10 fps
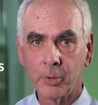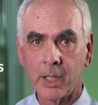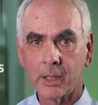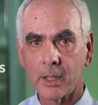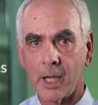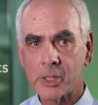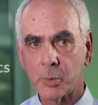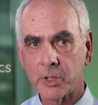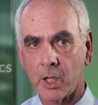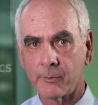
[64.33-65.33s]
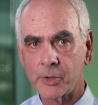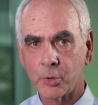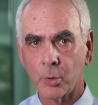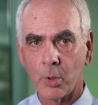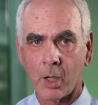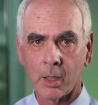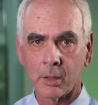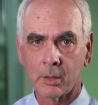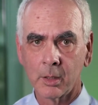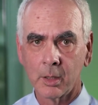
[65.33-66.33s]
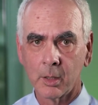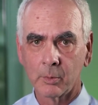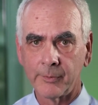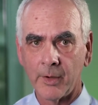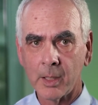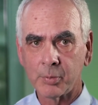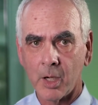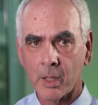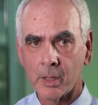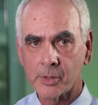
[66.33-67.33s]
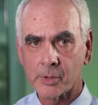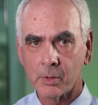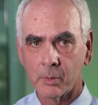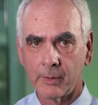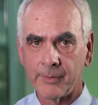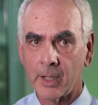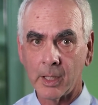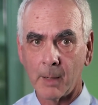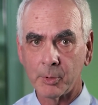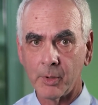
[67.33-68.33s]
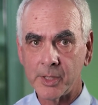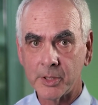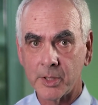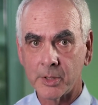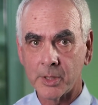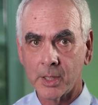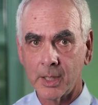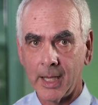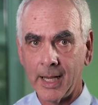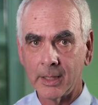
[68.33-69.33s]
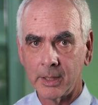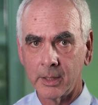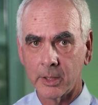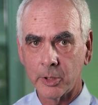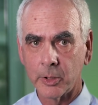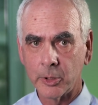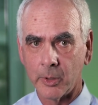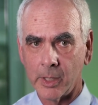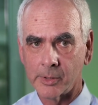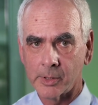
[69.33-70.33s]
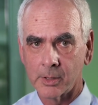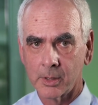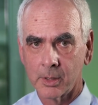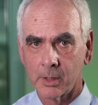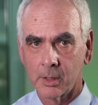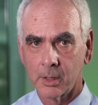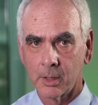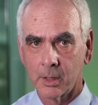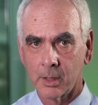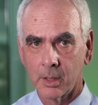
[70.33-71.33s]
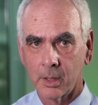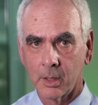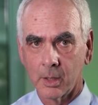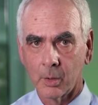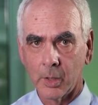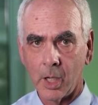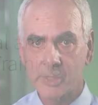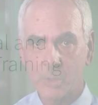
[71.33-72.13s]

a 2-day class which covers crude oil, refined products, refining operations, and industry trends. We